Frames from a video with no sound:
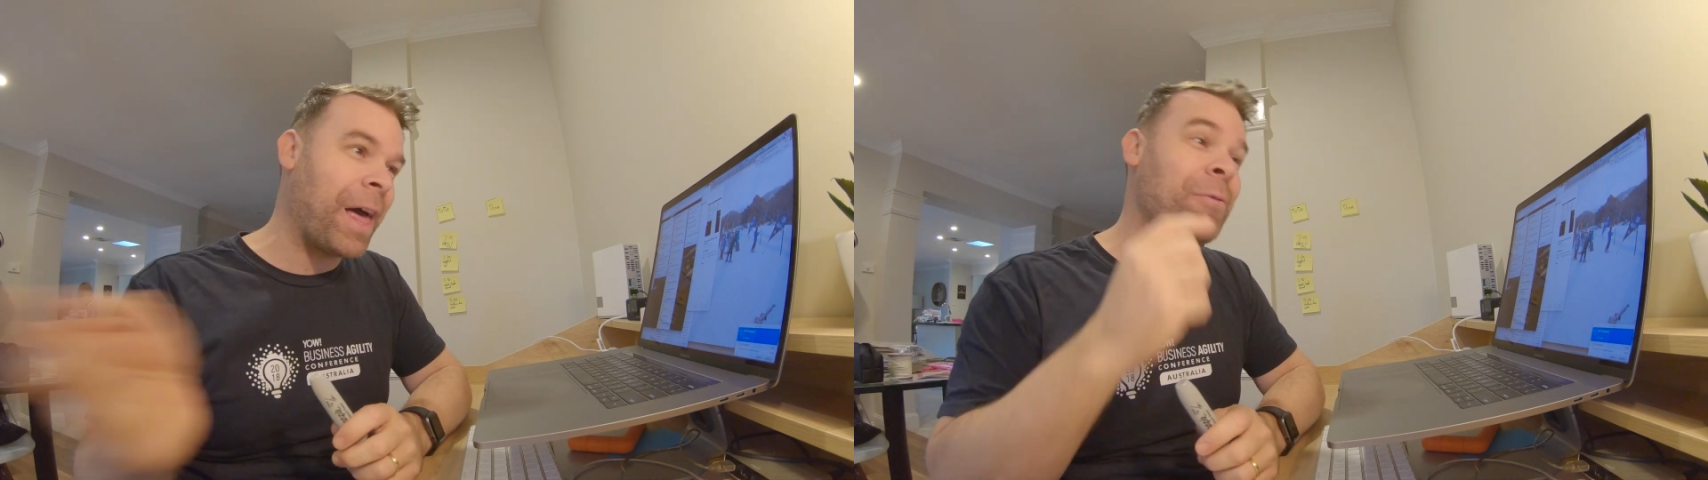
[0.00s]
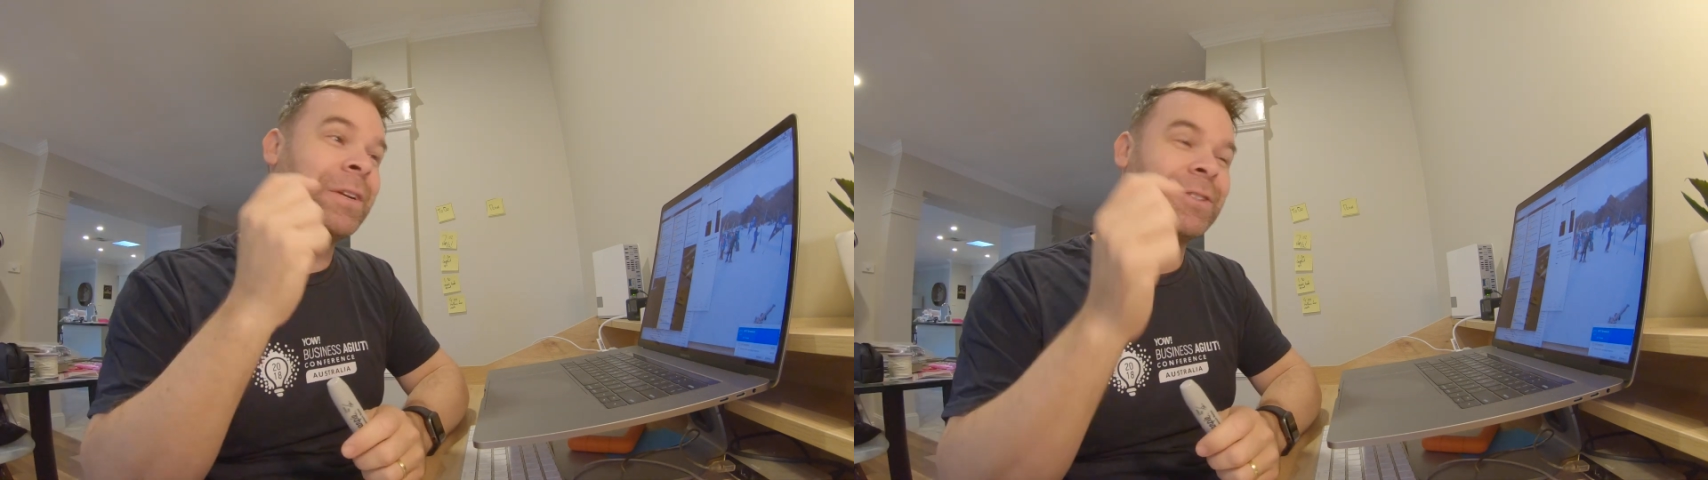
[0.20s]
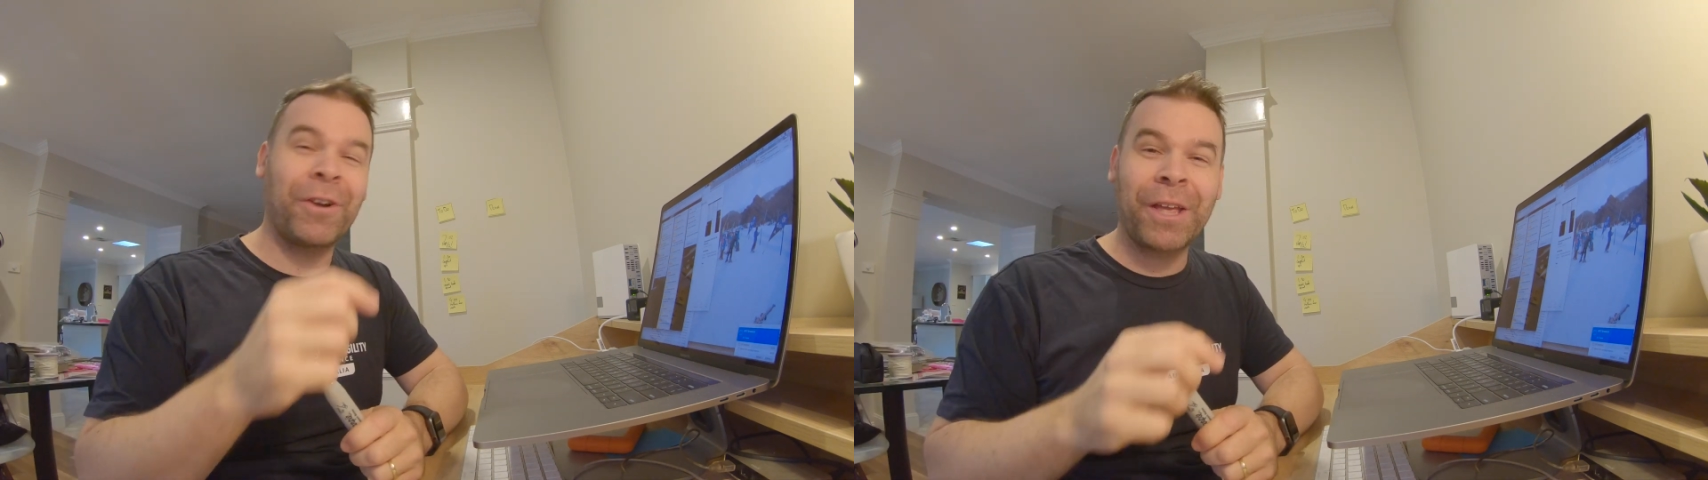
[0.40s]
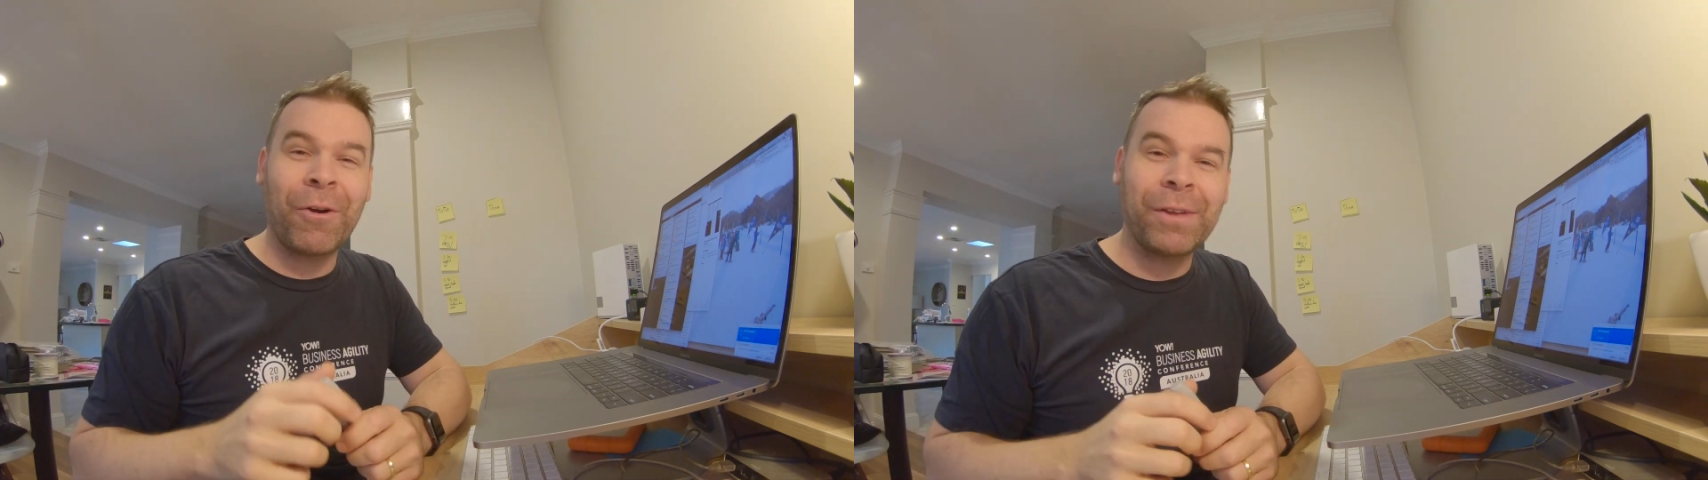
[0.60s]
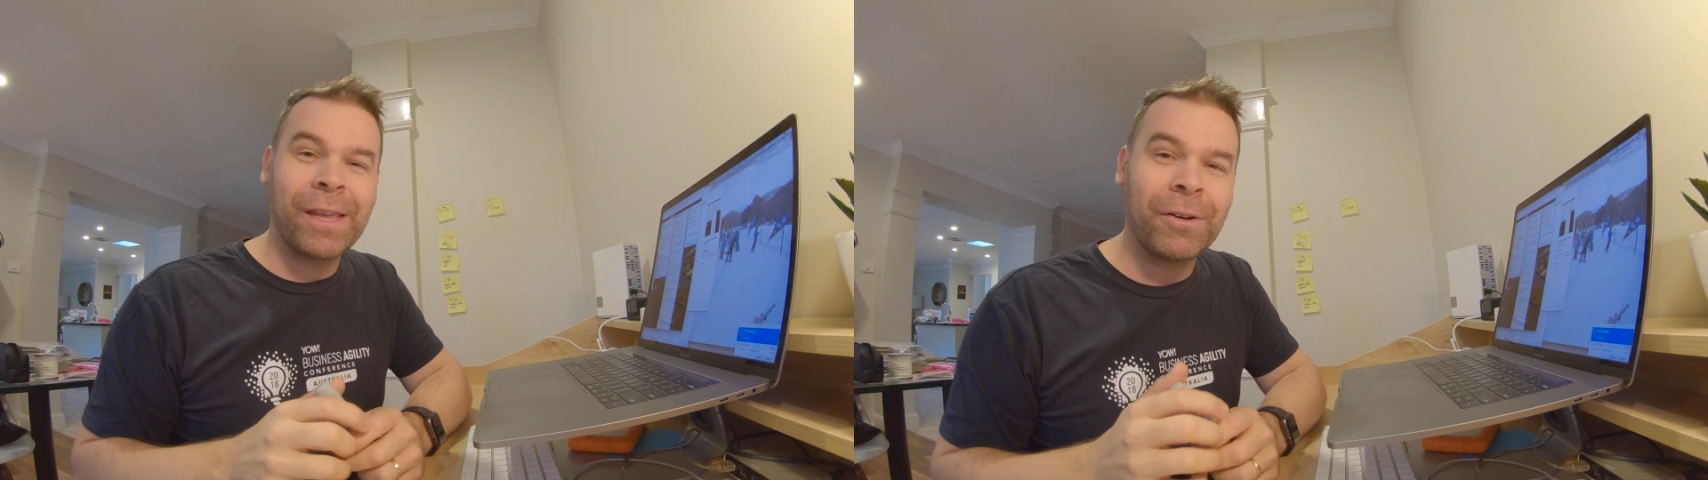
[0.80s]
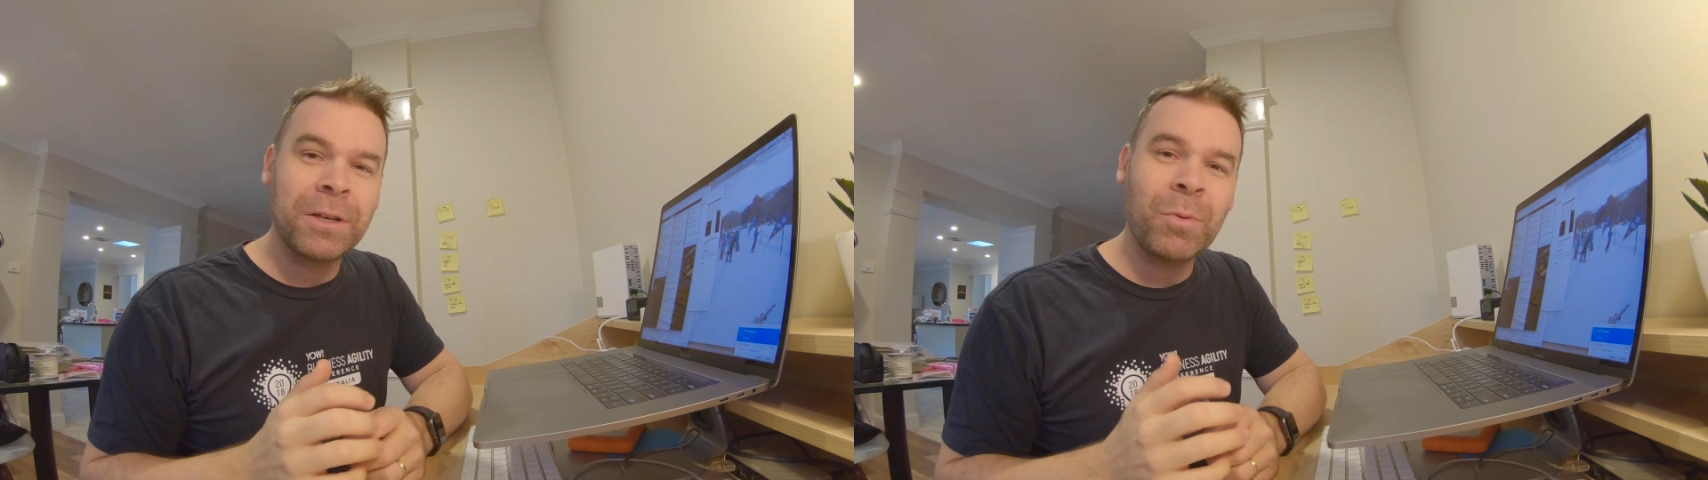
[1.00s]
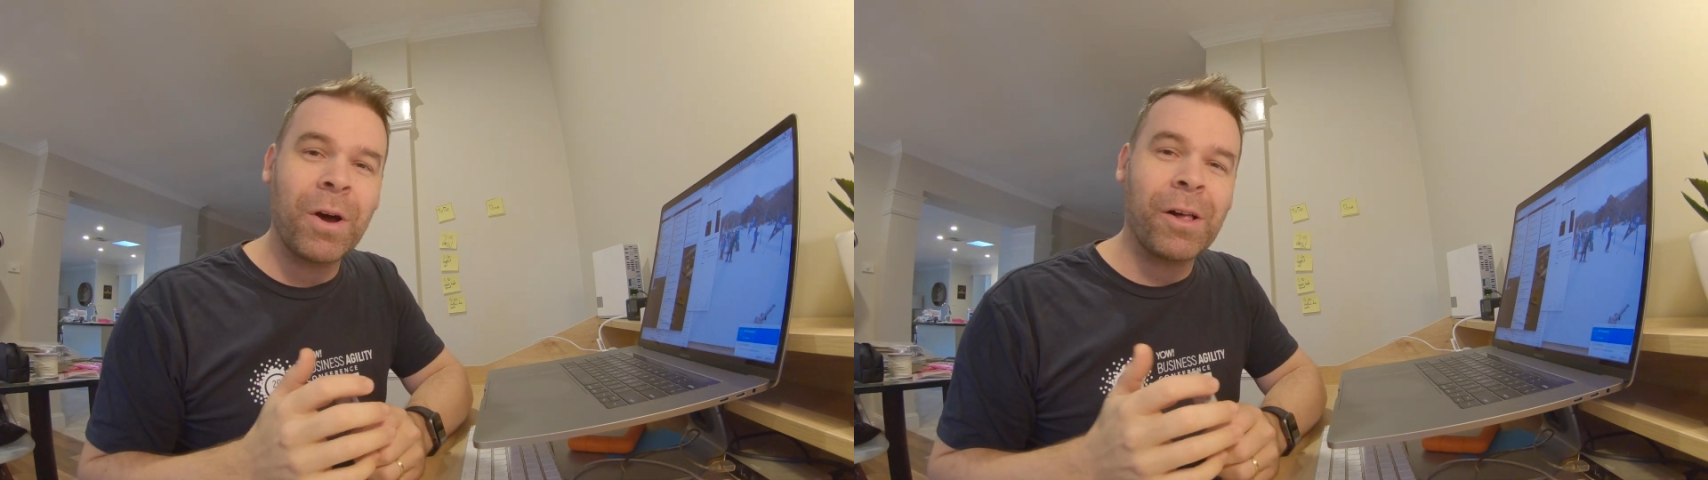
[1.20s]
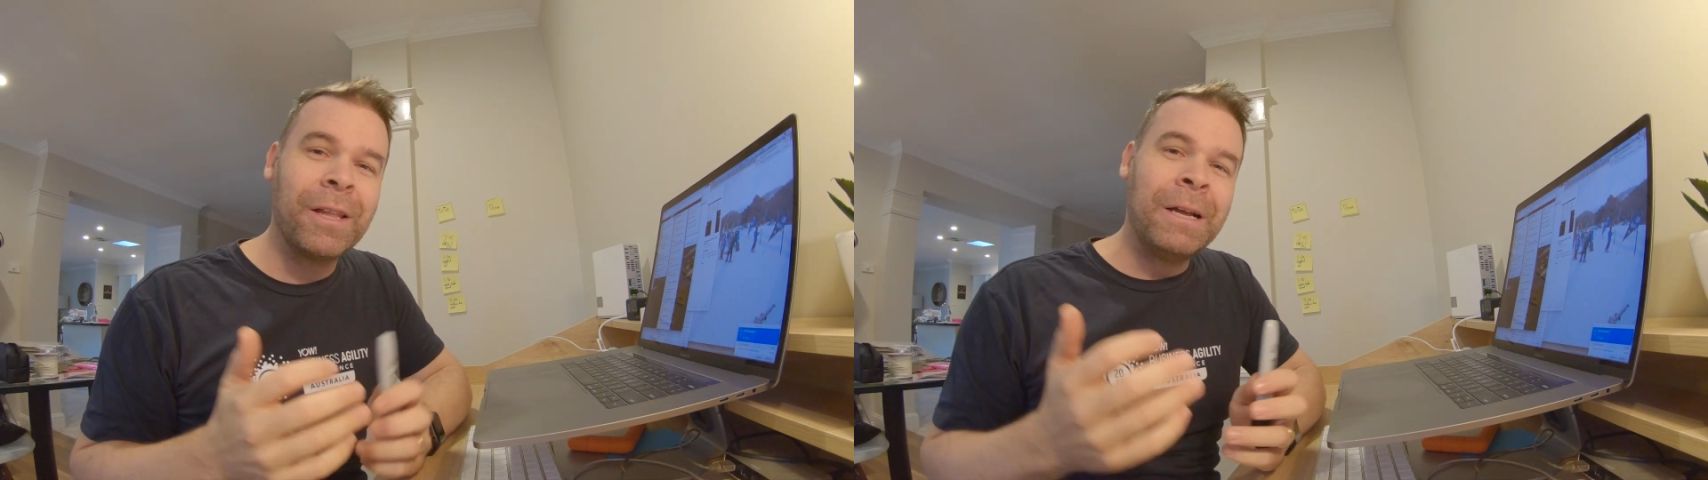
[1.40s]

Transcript: that one's got to go in there as well.